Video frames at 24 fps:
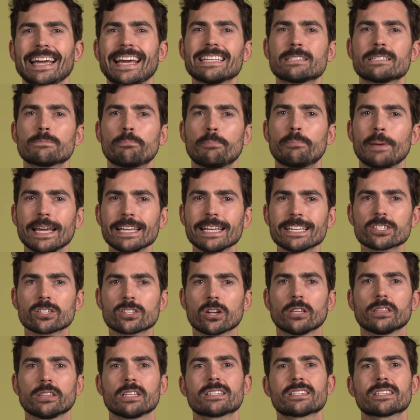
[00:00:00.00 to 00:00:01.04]
It's based
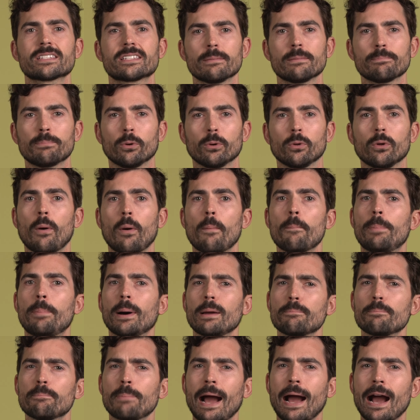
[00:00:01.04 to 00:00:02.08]
on the simple
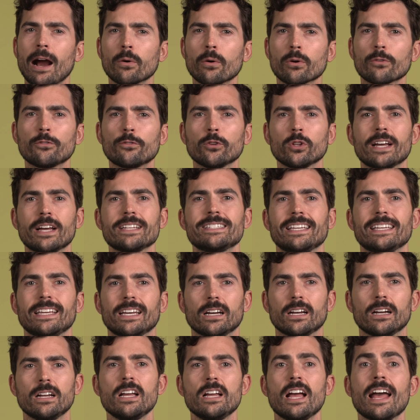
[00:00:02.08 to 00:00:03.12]
but powerful
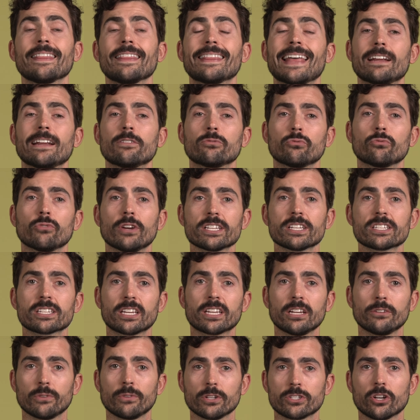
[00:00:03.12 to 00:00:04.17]
idea that risk
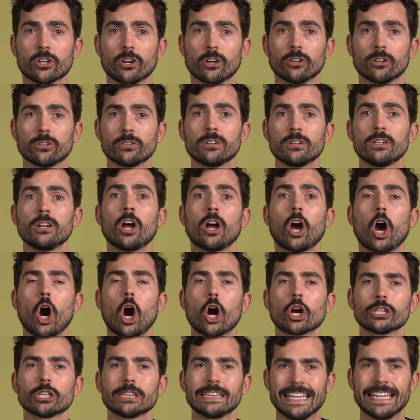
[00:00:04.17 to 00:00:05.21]
and return
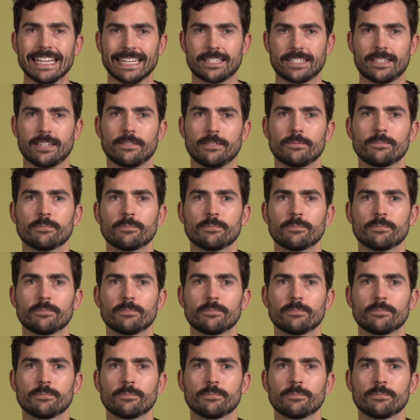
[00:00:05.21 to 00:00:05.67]
are linked.